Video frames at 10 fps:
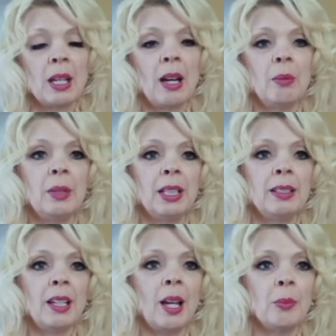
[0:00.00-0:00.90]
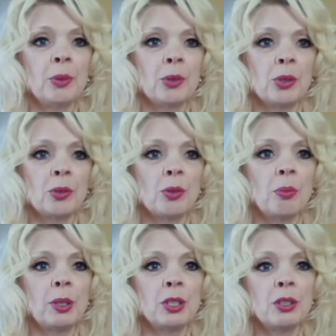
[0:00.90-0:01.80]
How many times was there so
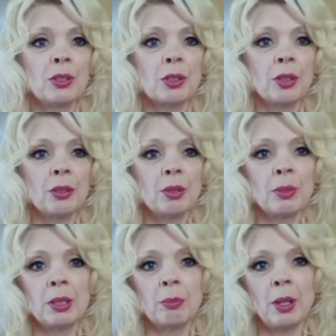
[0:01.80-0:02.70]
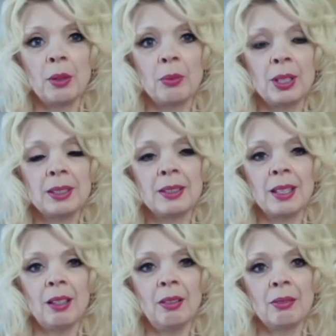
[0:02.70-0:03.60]
much discouragement upon
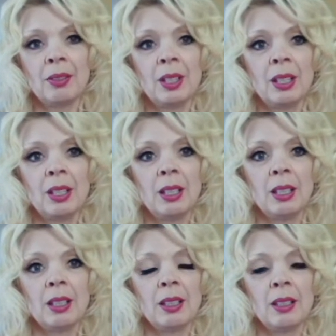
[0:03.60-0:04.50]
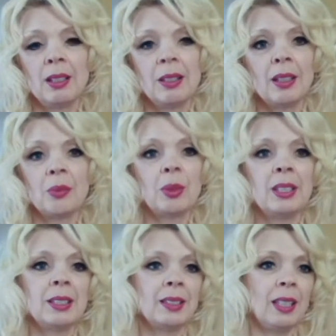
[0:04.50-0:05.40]
oneself that one
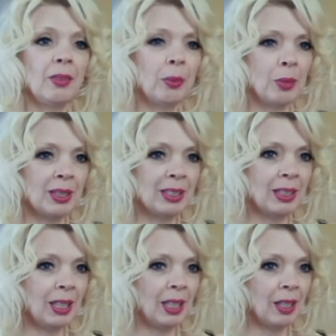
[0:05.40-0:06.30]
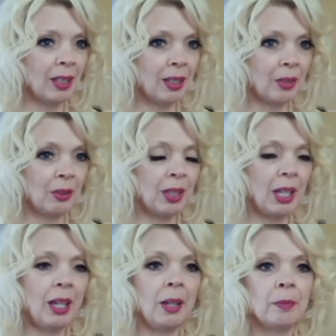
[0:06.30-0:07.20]
doesn't even want to see another
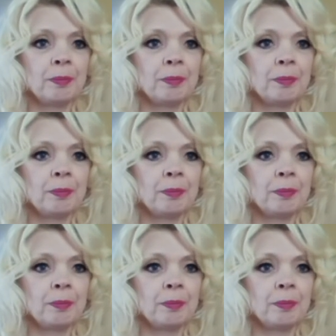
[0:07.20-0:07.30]
day?